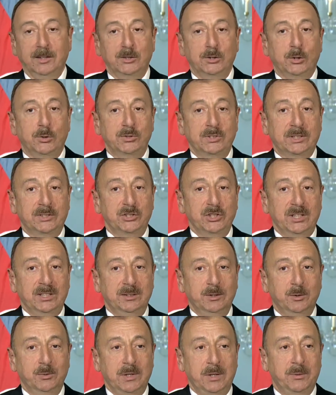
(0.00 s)
So the
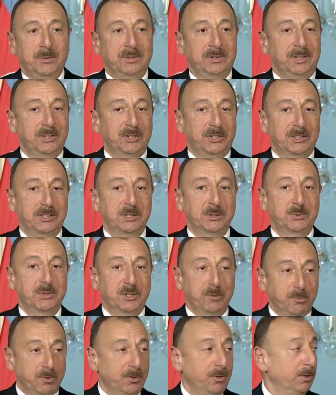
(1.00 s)
agenda of our relations is
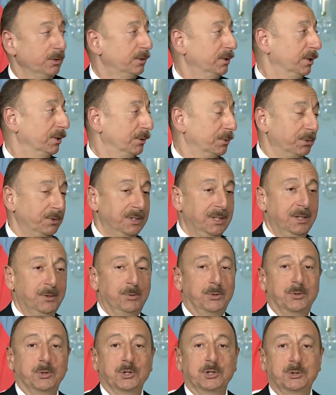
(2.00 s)
very broad. Today,
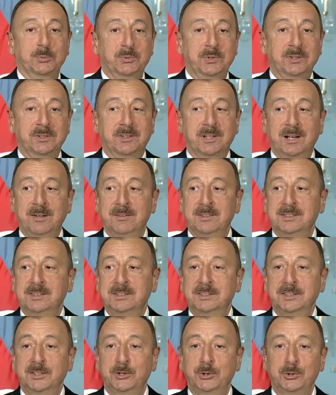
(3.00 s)
of course, we'll cover
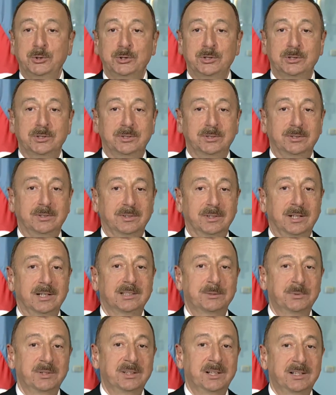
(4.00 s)
these issues
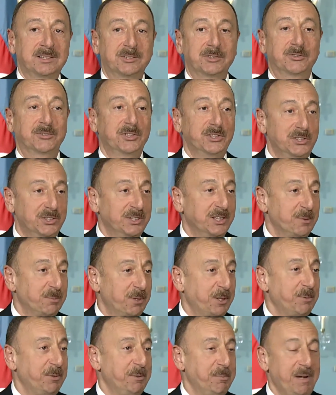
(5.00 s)
as well as regional
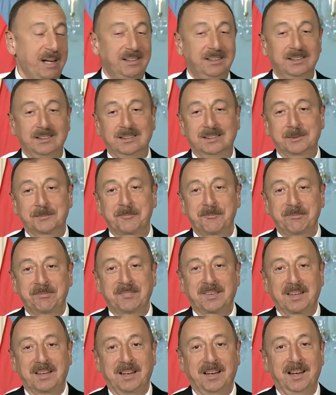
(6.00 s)
problematic,
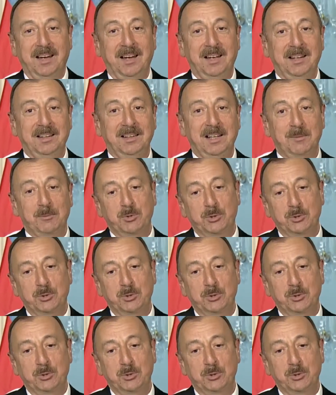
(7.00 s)
and I'm